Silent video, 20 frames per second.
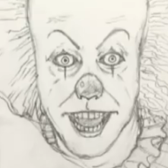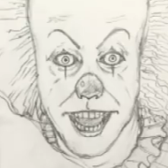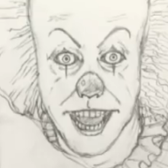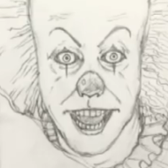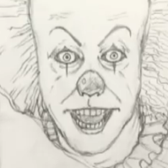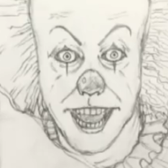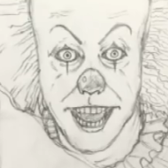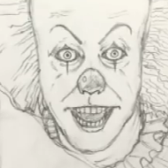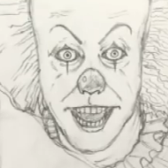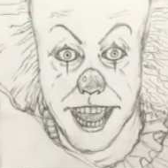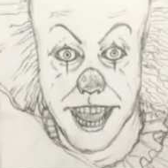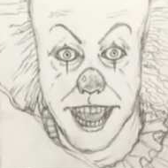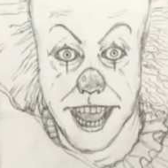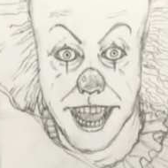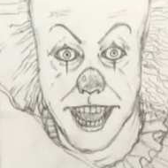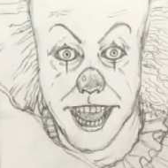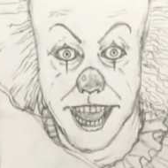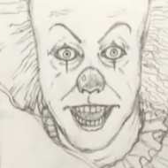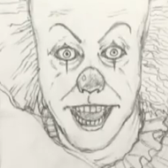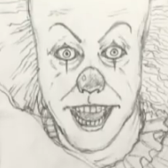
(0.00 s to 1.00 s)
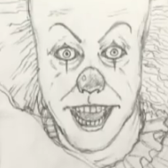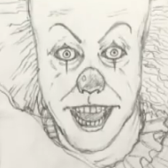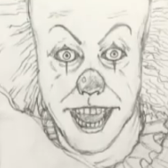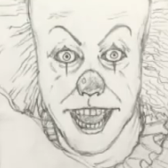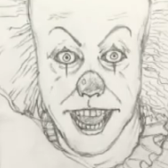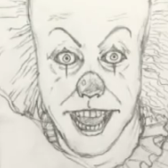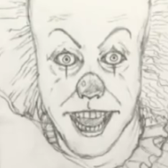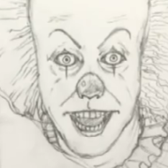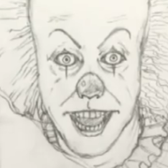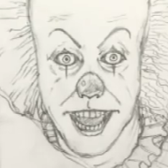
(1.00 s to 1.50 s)

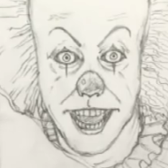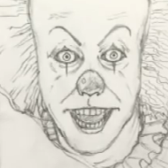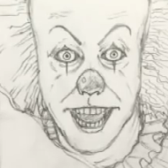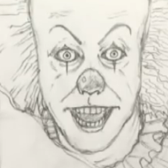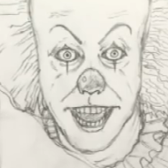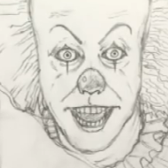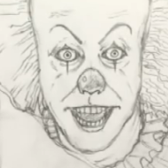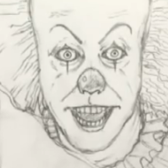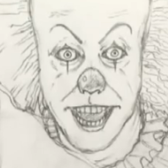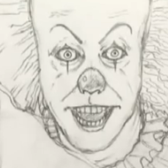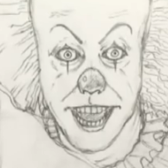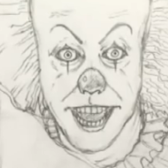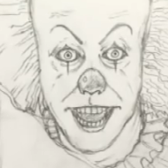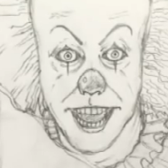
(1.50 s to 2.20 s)
No one is speaking in this clip.